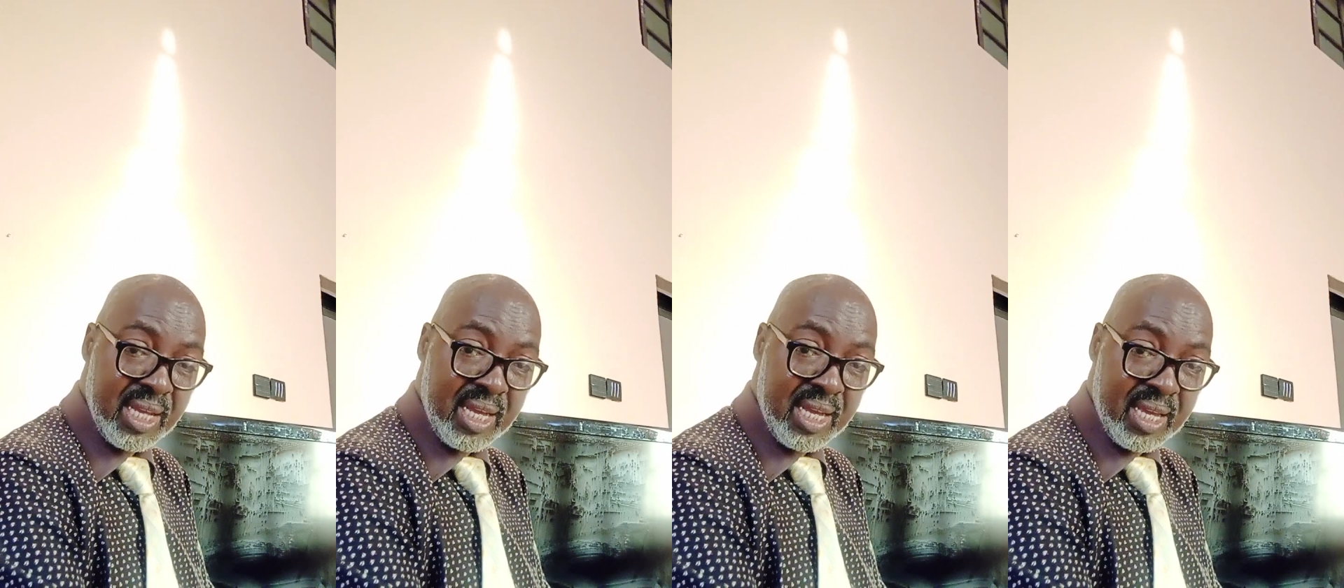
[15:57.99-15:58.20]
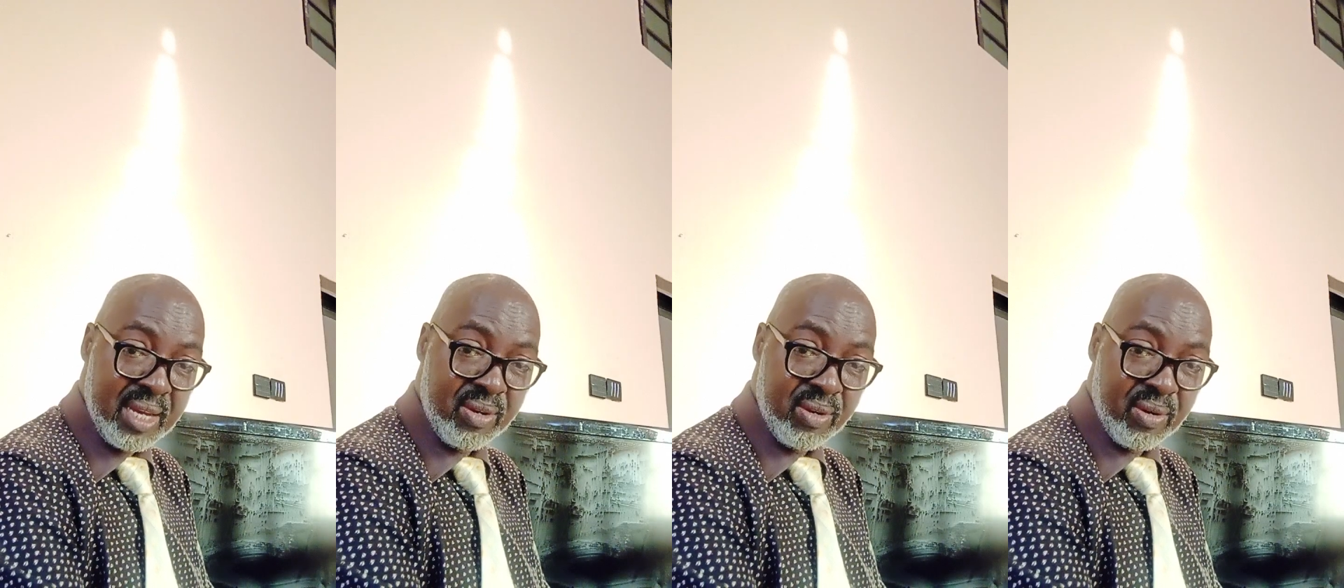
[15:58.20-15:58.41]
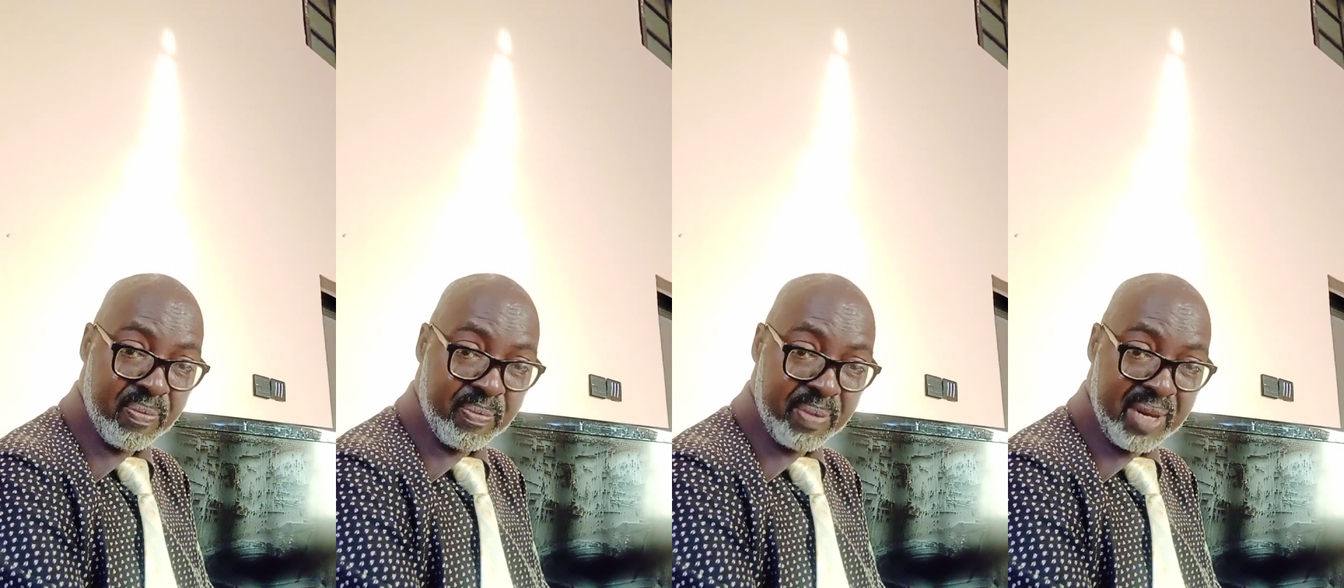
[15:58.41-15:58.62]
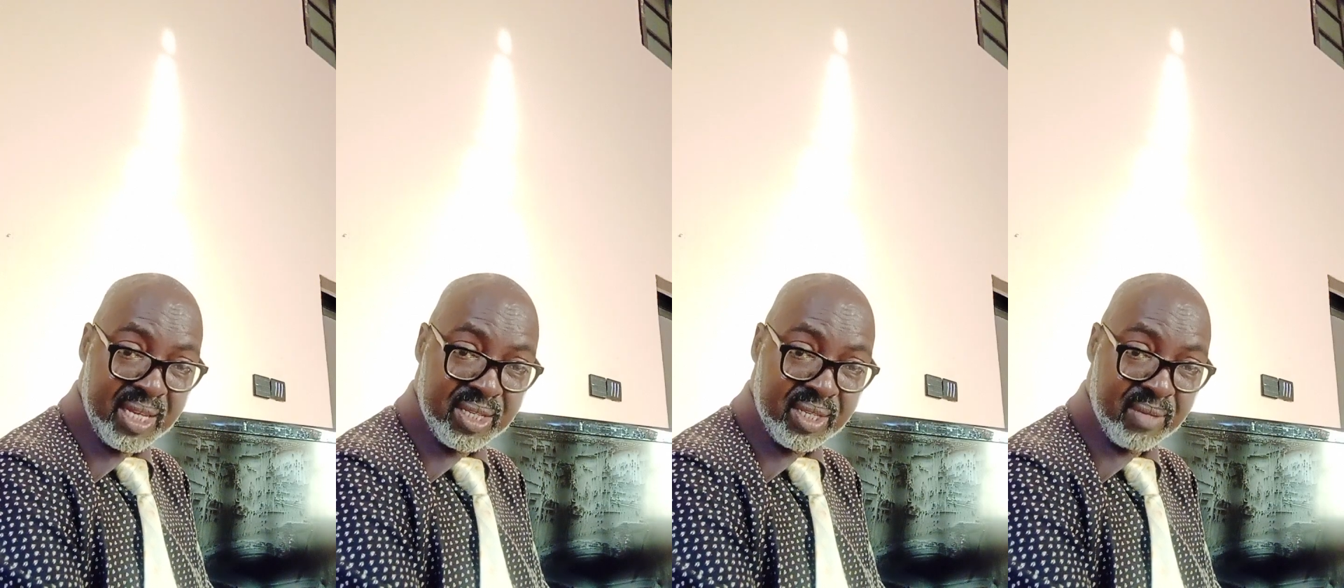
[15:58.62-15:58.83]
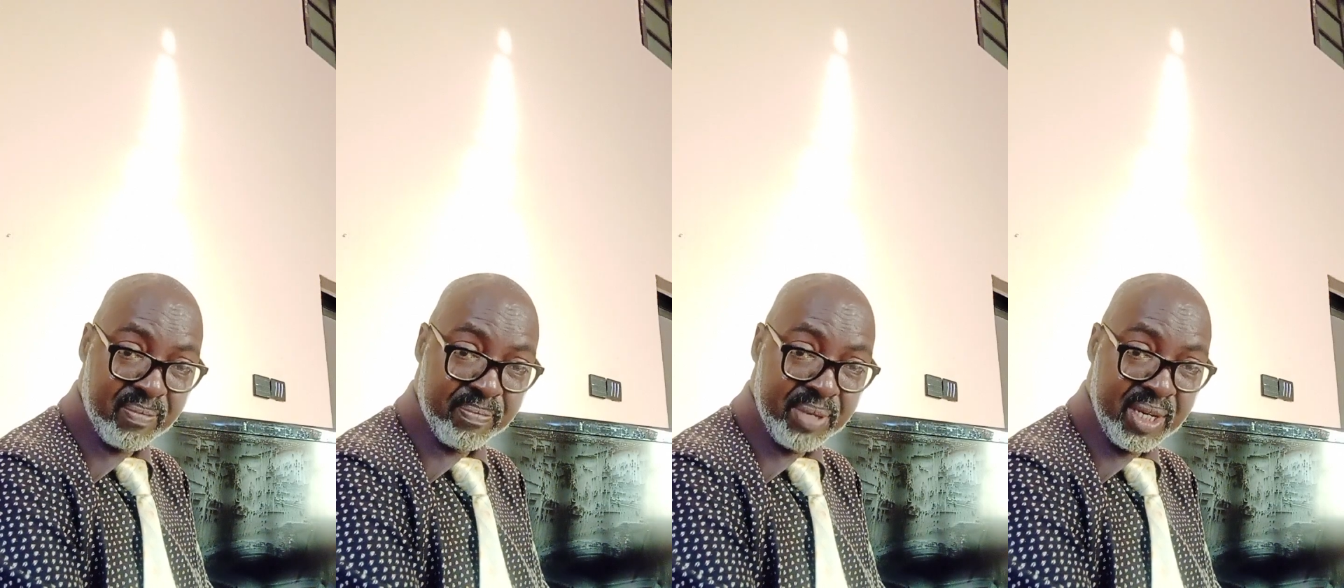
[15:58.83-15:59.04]
and
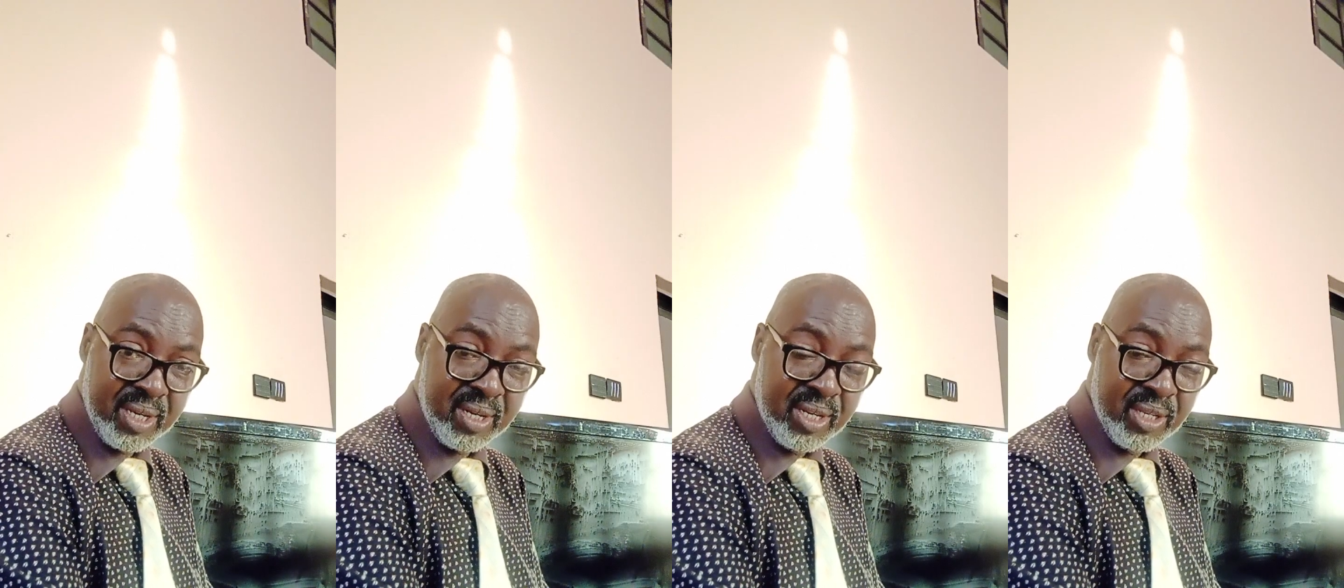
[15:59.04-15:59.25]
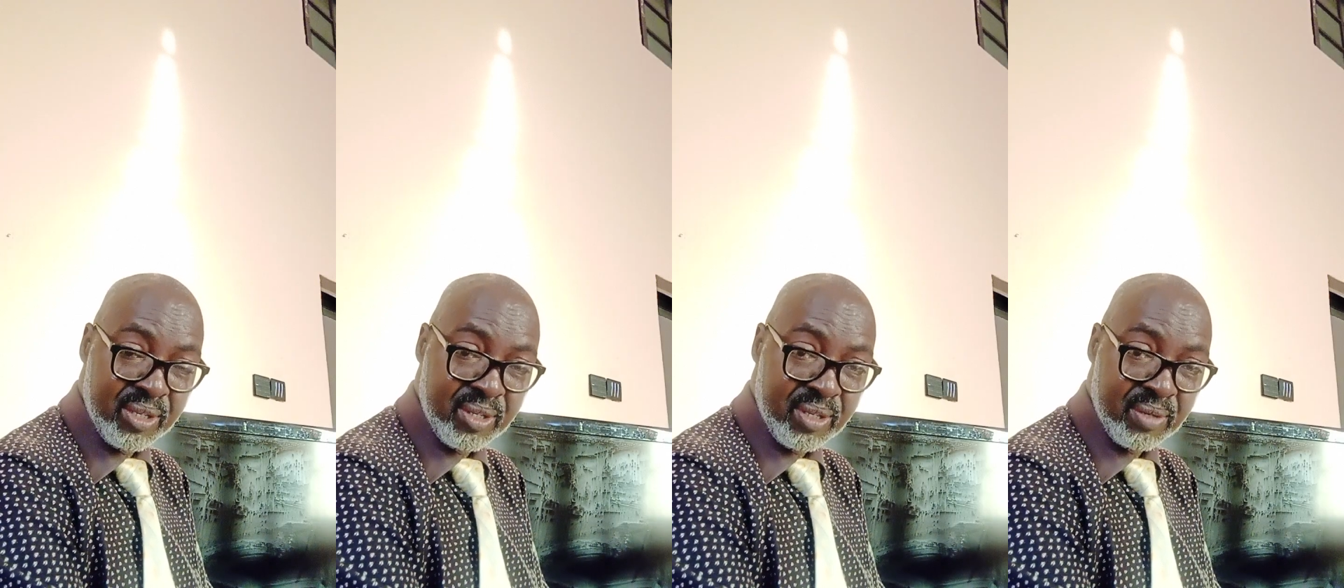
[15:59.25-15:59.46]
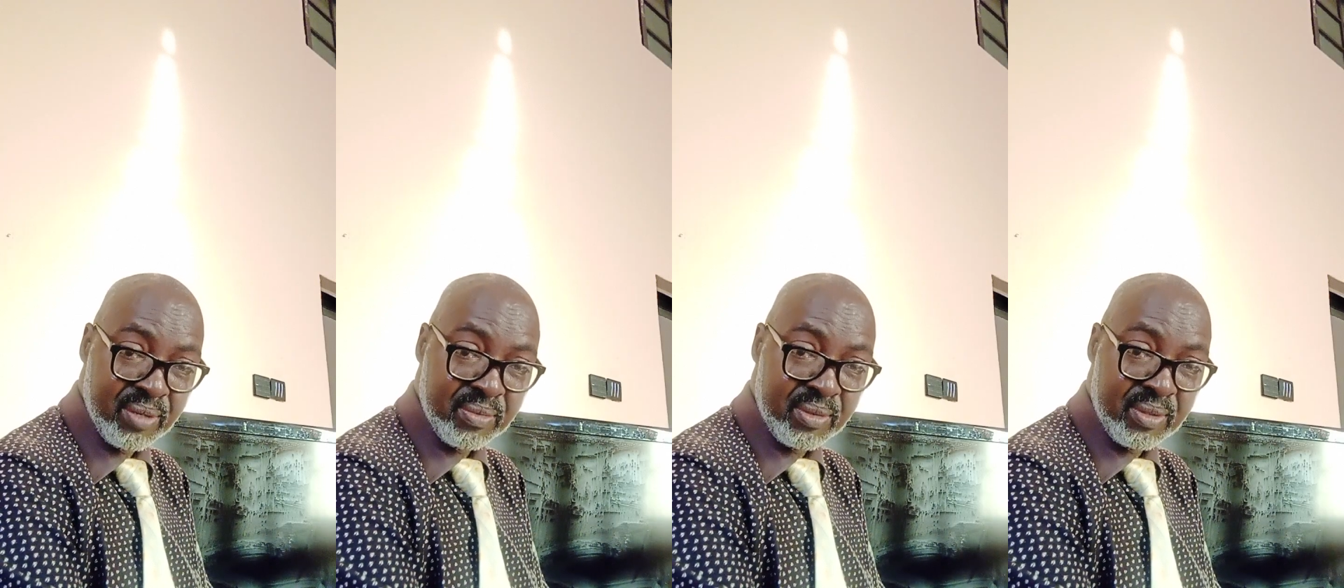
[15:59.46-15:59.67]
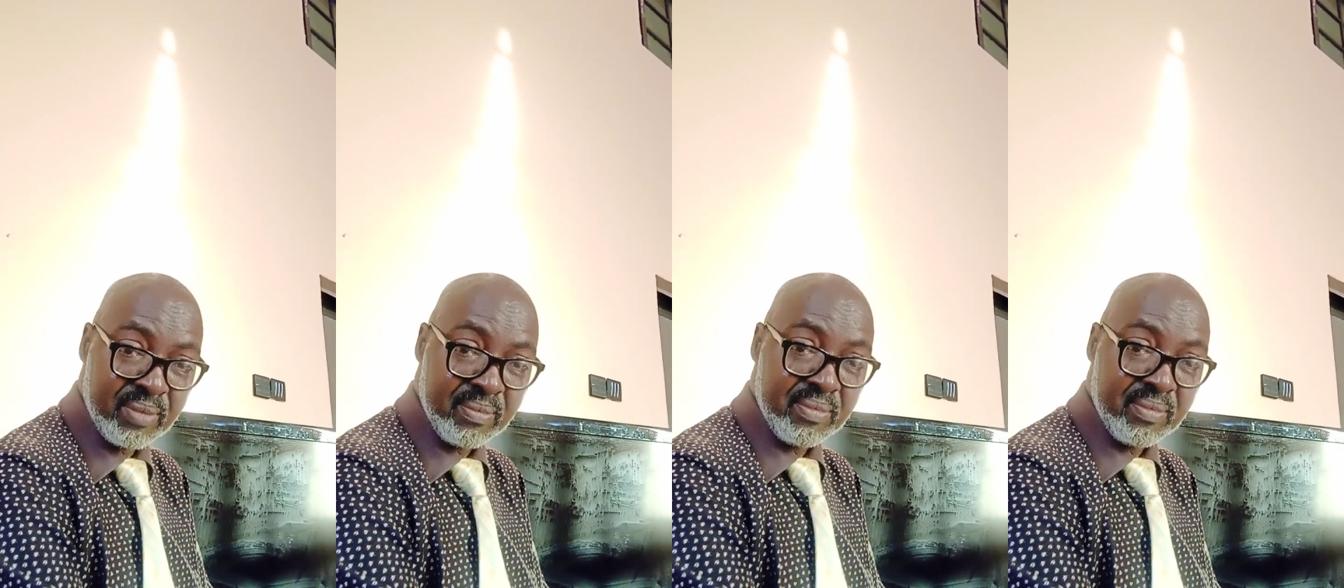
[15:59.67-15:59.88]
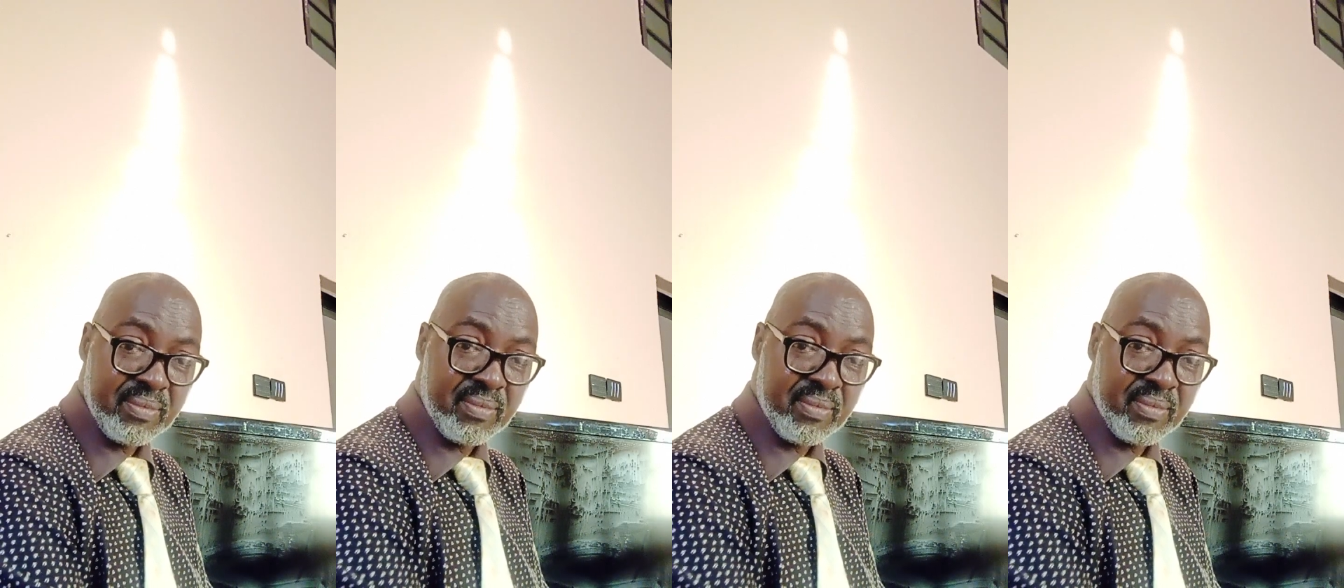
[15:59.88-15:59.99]
neoplastic based lesions.